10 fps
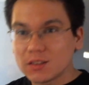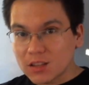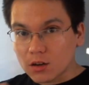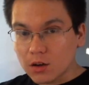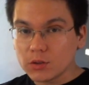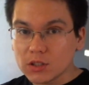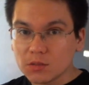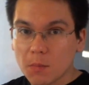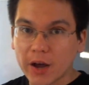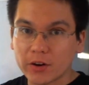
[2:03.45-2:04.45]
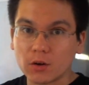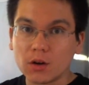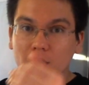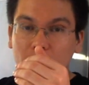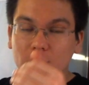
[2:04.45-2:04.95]
The closest model
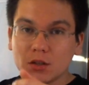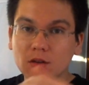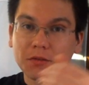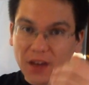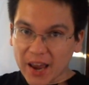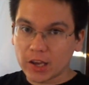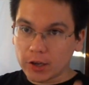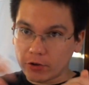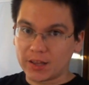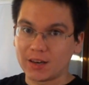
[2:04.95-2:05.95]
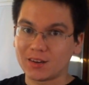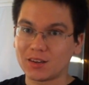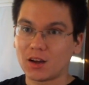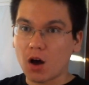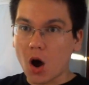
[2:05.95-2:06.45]
to the firing unit
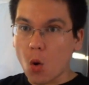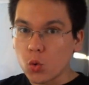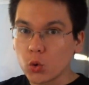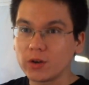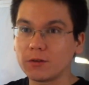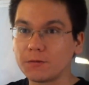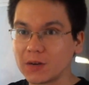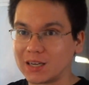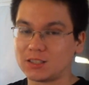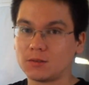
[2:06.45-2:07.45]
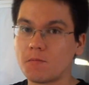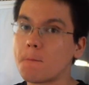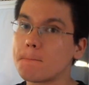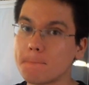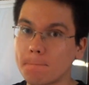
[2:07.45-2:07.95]
are wounded first.
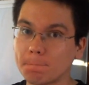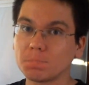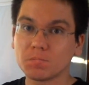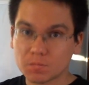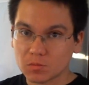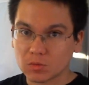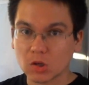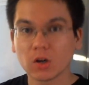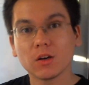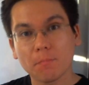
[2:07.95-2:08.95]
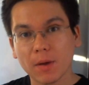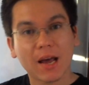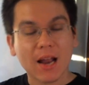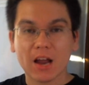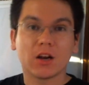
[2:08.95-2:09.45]
Good?
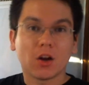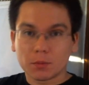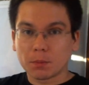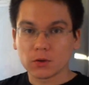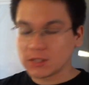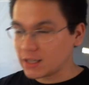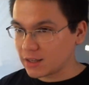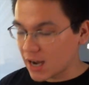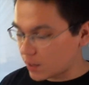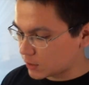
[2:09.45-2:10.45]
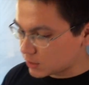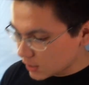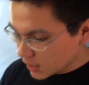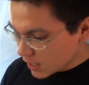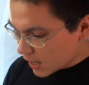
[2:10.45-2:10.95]
Bad? I don't know. Post it in the comments.
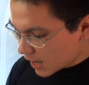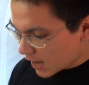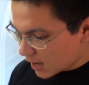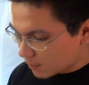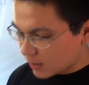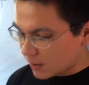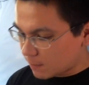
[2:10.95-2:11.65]
Now,